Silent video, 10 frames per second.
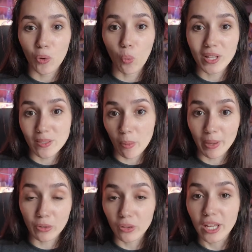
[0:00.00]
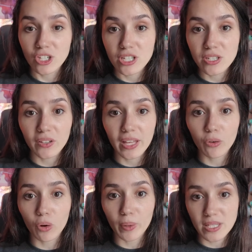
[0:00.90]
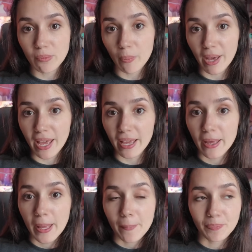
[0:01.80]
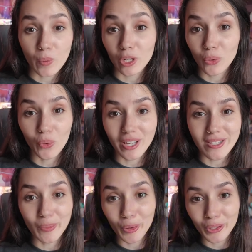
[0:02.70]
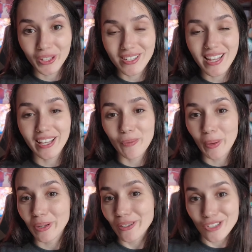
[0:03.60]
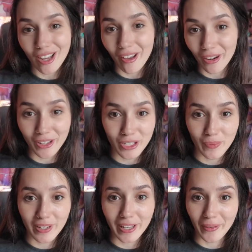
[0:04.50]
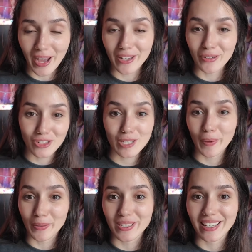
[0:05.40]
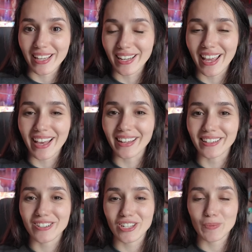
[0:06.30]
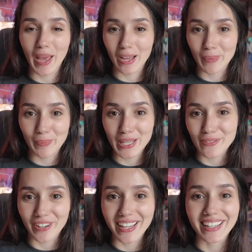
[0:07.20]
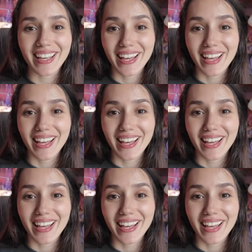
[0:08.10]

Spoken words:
what some of my new collections look like, or what a cool custom order looks like, you might want to go check out her YouTube video. I know she's posting it, and she's back. My best friend